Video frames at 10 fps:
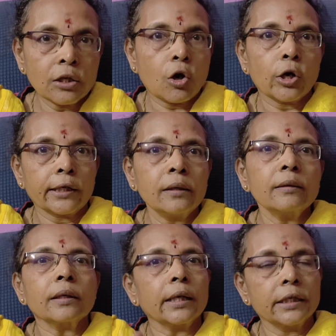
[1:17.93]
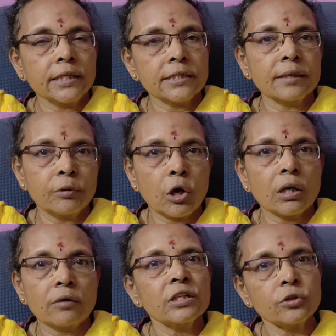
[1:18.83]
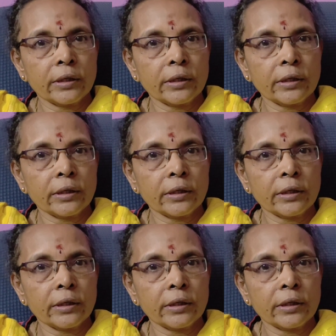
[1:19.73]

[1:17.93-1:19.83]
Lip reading: the oil in the Ziploc covers,